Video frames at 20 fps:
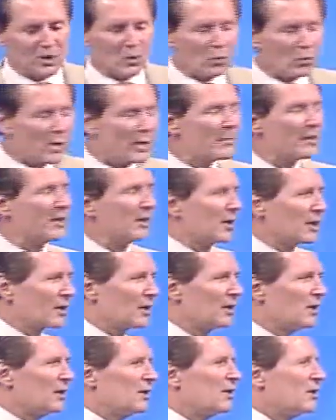women are
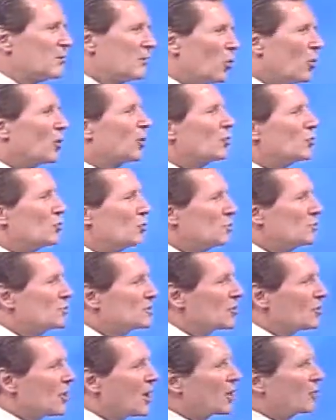in the
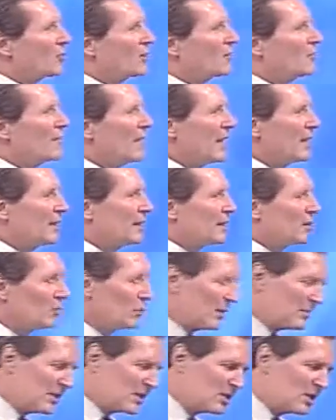boardrooms along with men. That
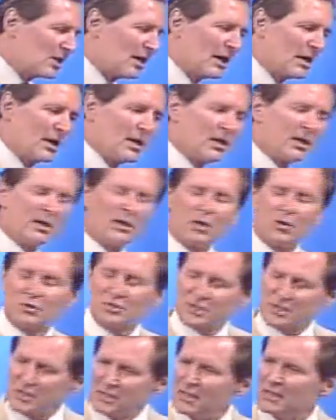women
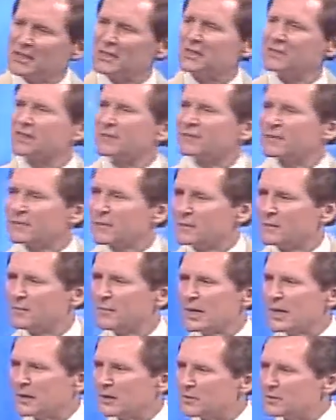see things different than
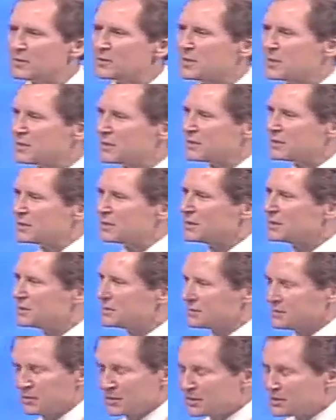men.
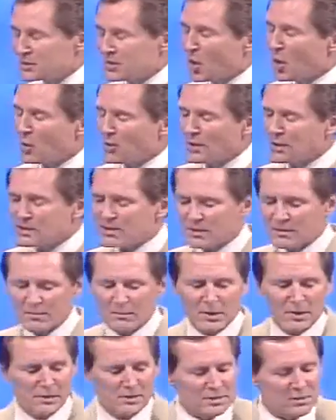It's known. It's
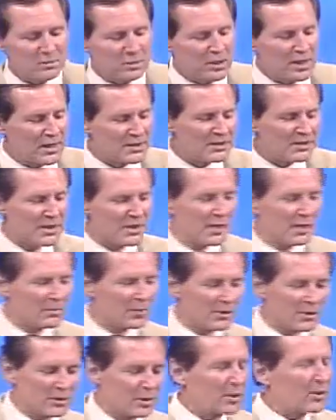a plus.
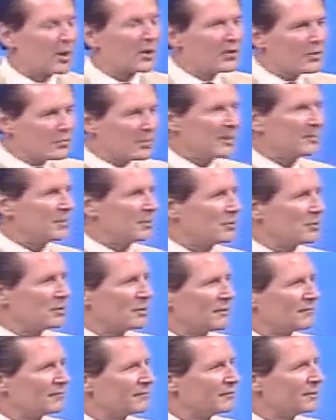But there are other people who
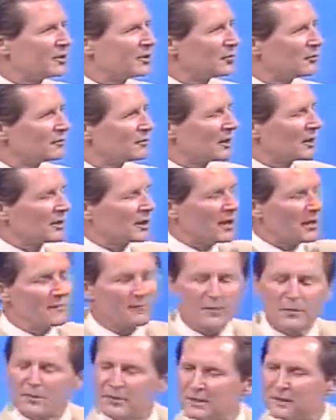have come
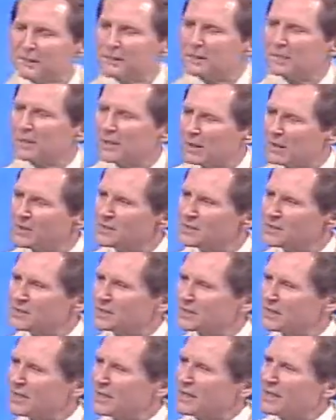from different
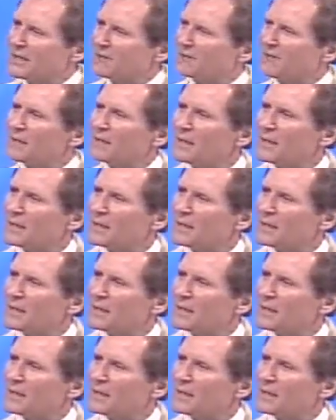places that have